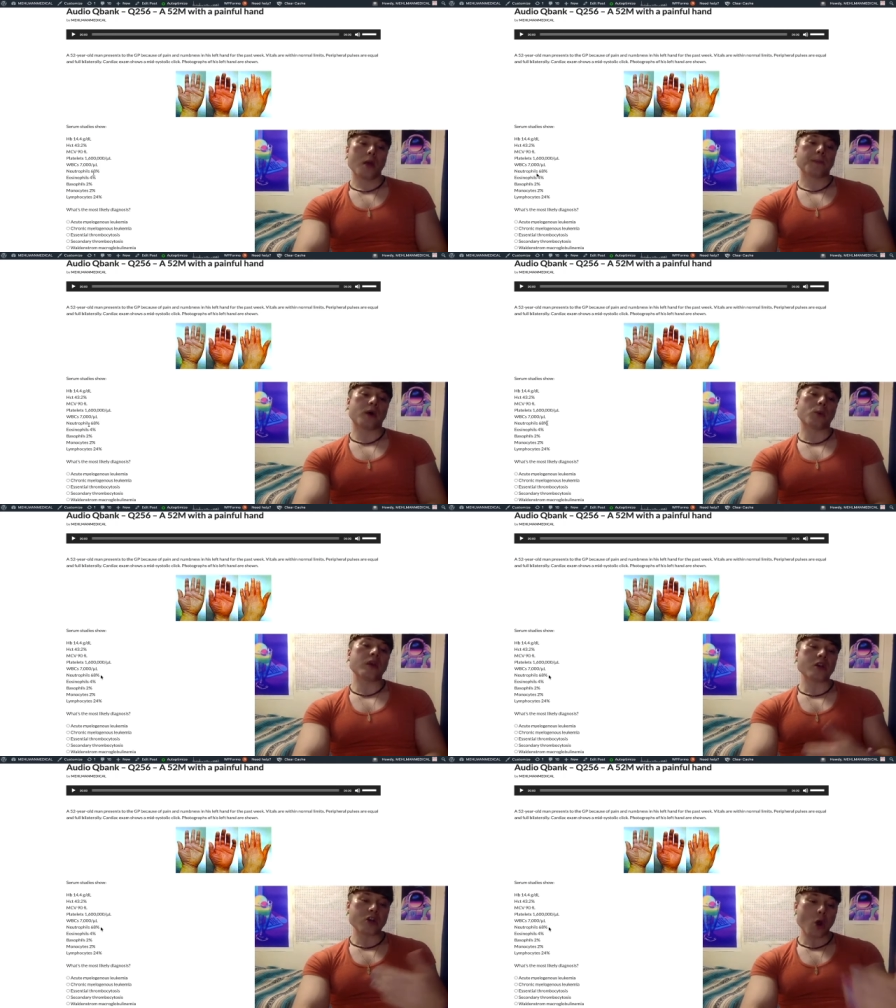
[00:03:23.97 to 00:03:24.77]
But
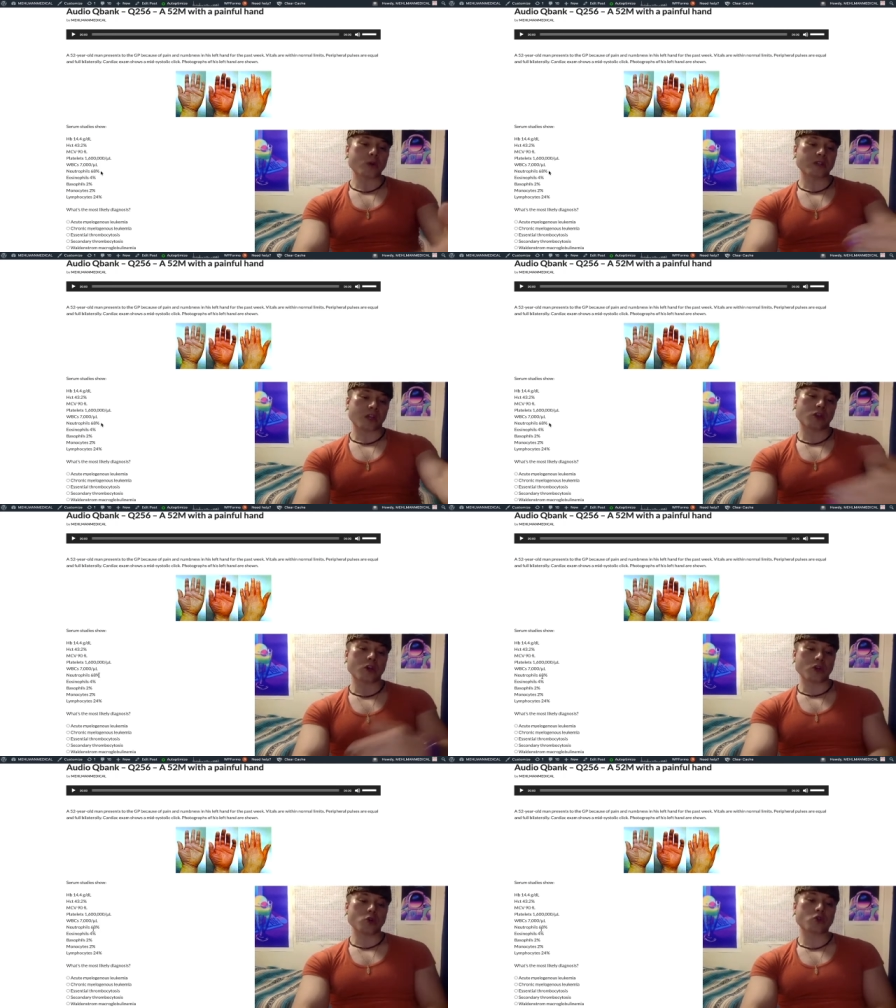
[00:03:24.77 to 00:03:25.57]
we note that
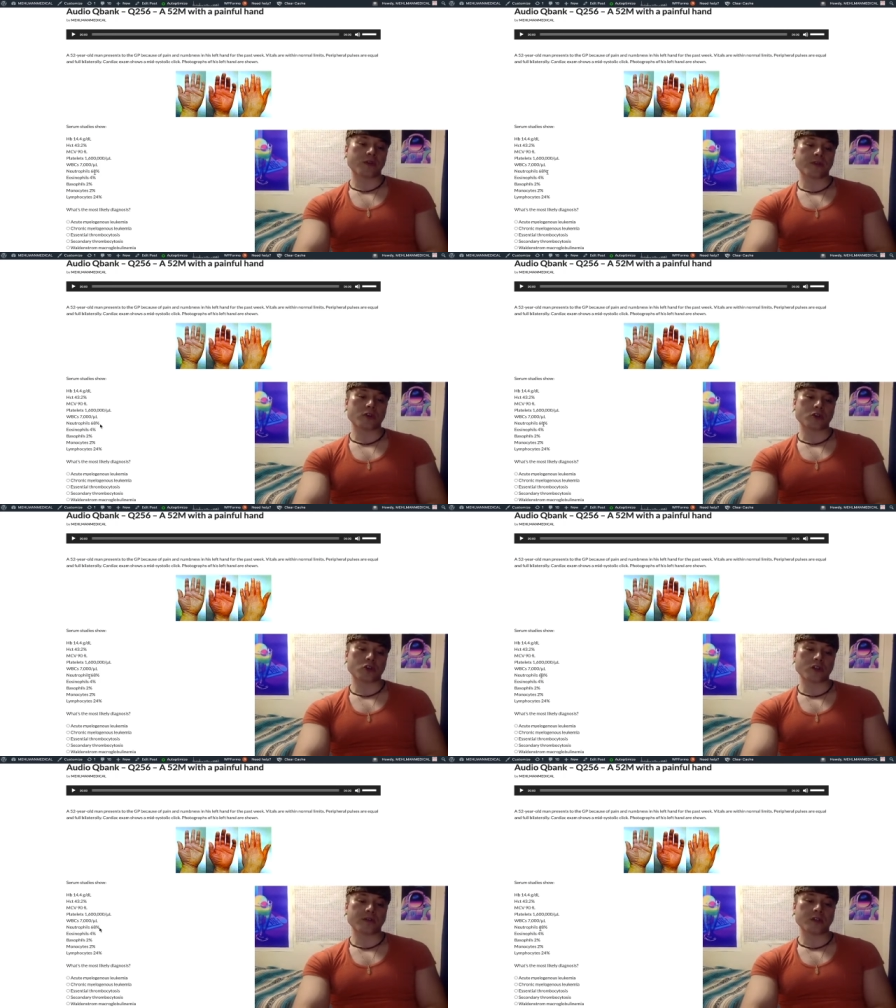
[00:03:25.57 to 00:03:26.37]
the neutrophils are
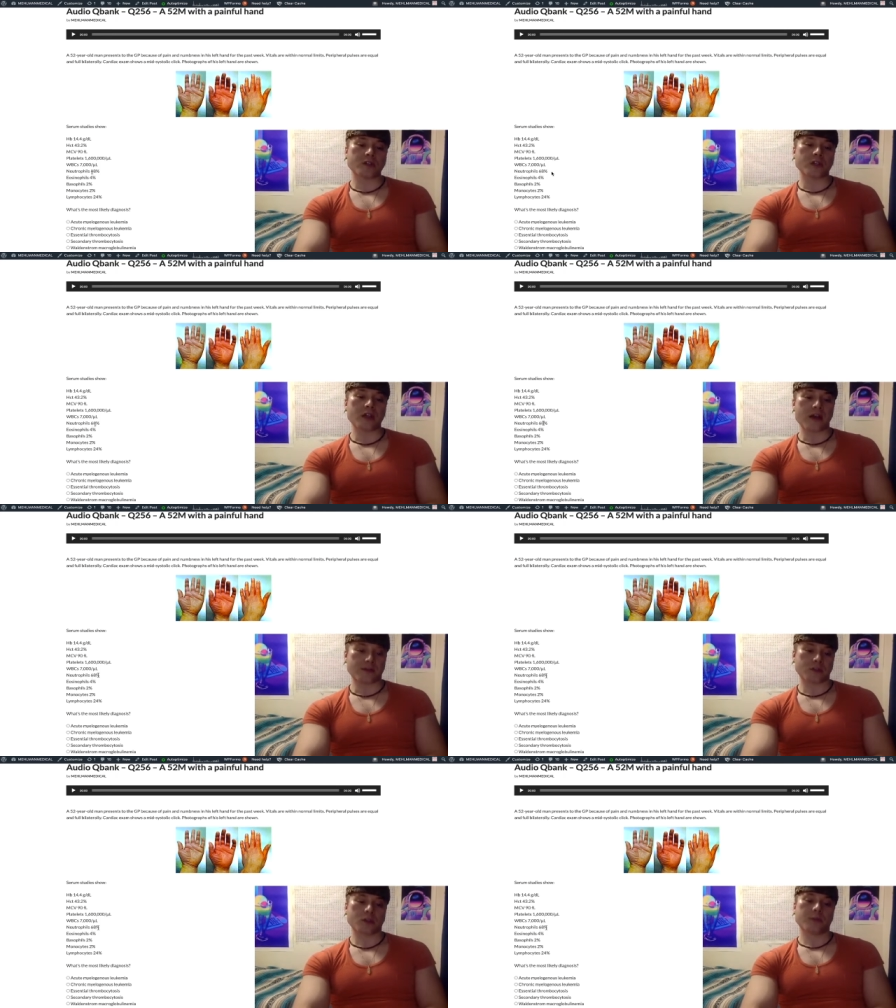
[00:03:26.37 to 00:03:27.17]
shifted to the
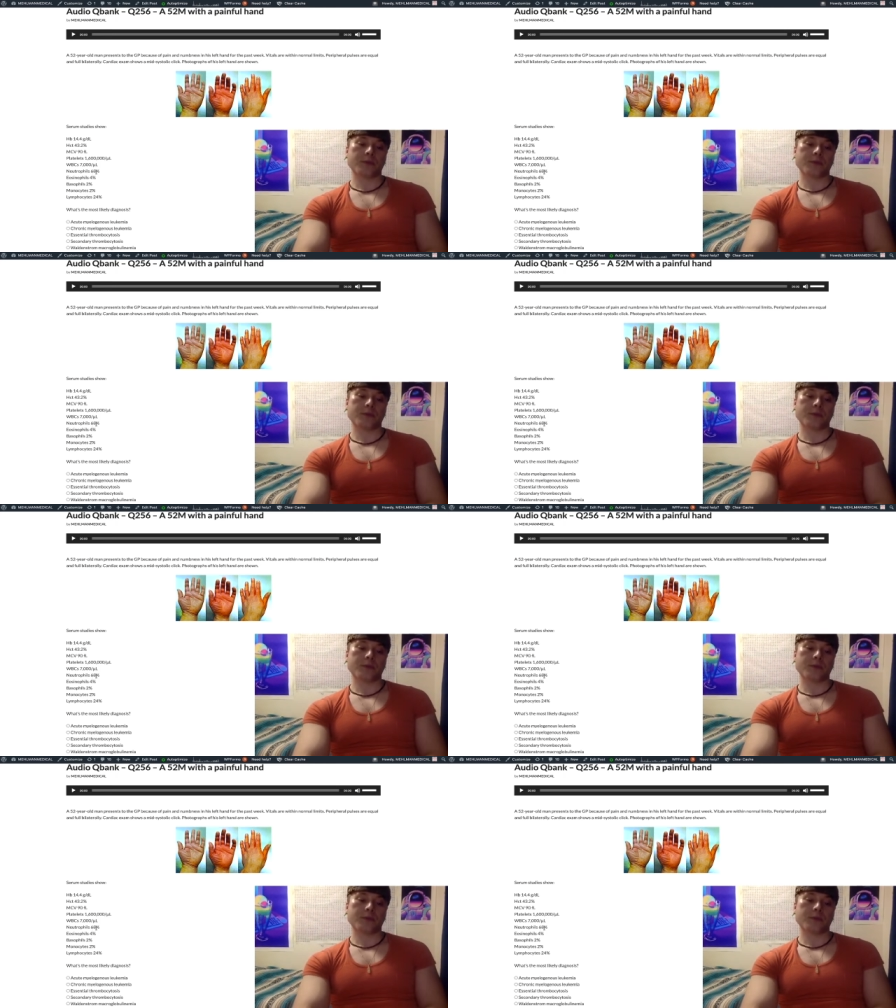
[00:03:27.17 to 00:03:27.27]
left,